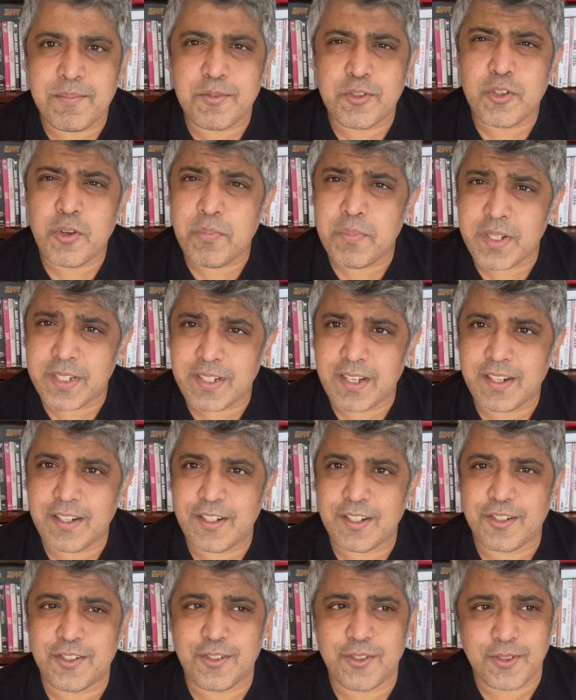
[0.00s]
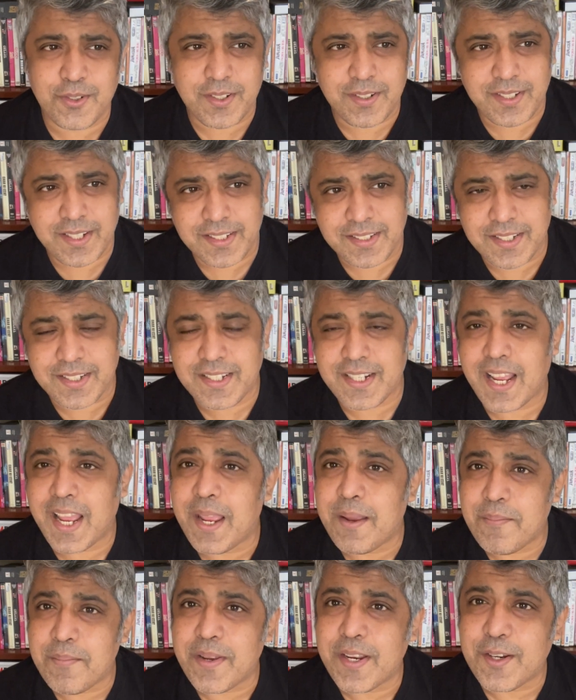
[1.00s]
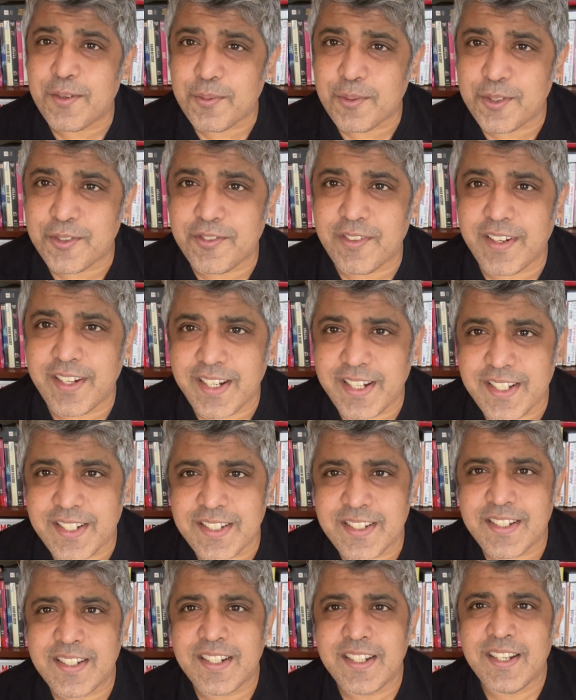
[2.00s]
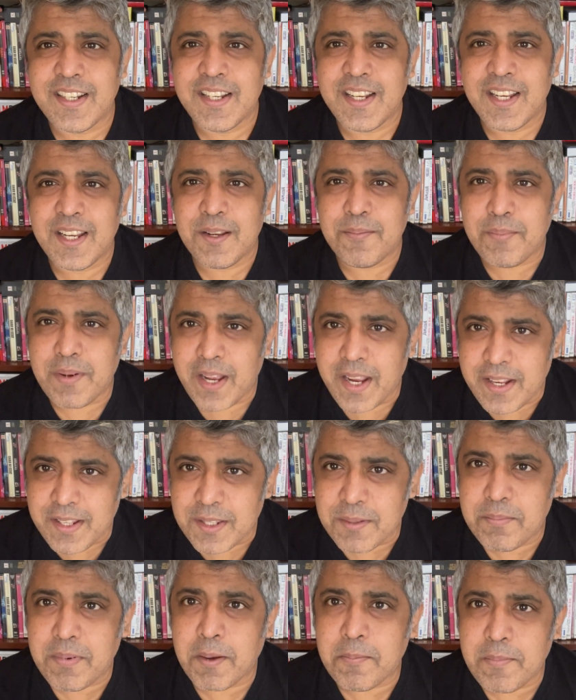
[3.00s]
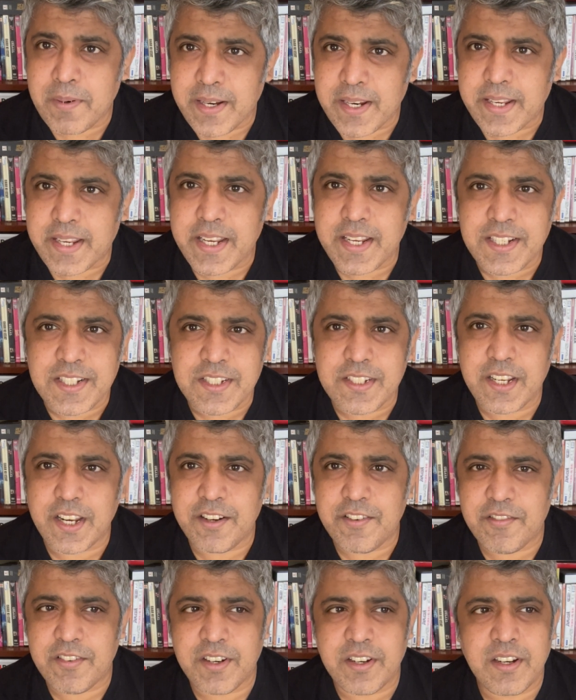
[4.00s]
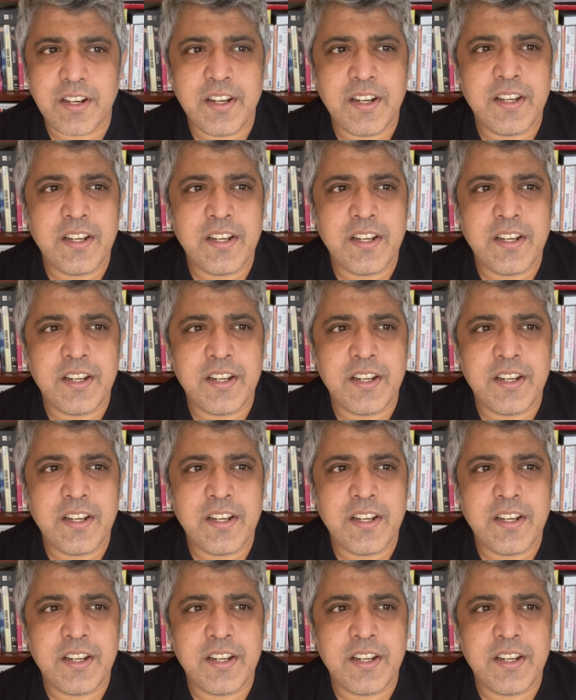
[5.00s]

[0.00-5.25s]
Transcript: so misunderstood at the time it was released by the public in general.